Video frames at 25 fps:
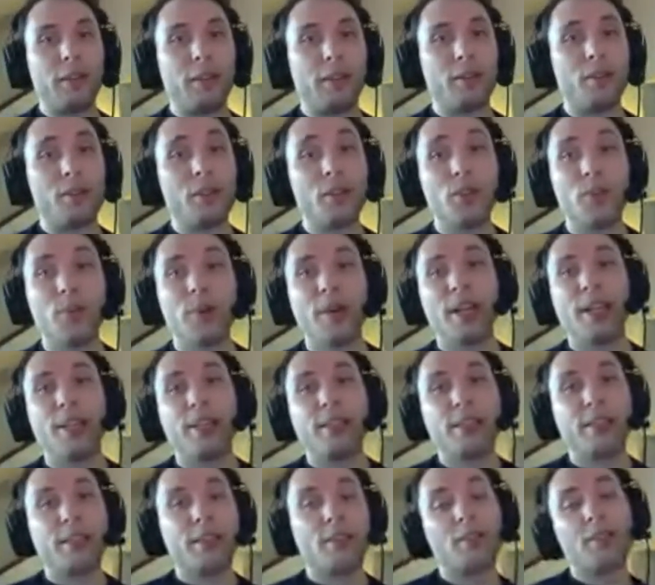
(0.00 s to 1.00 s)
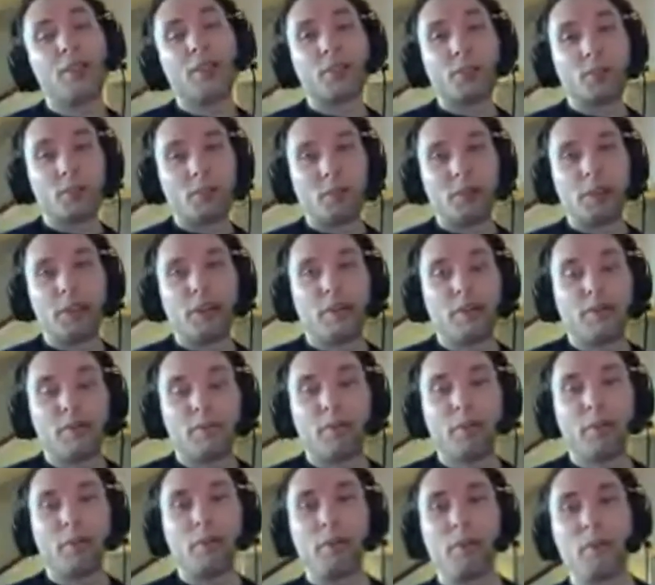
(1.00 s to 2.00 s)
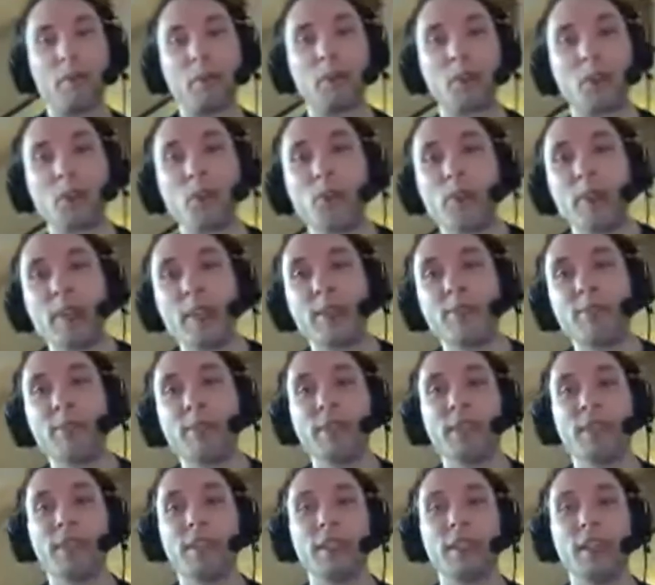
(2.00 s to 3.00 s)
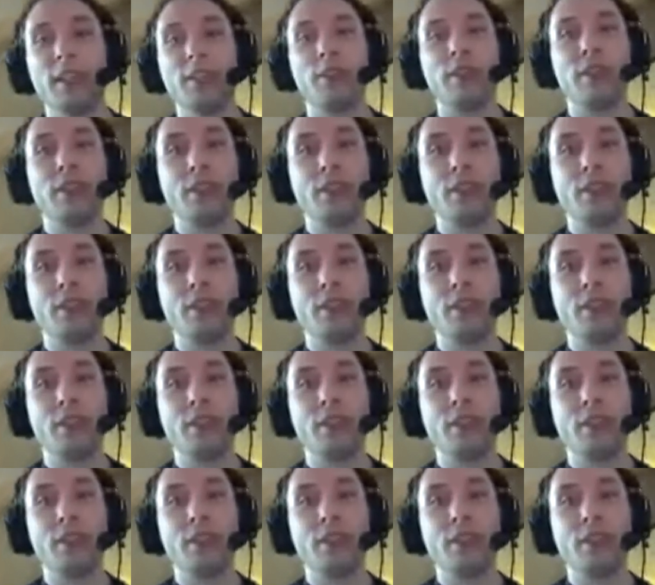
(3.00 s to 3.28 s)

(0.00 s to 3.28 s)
There are two ways, or there's two themes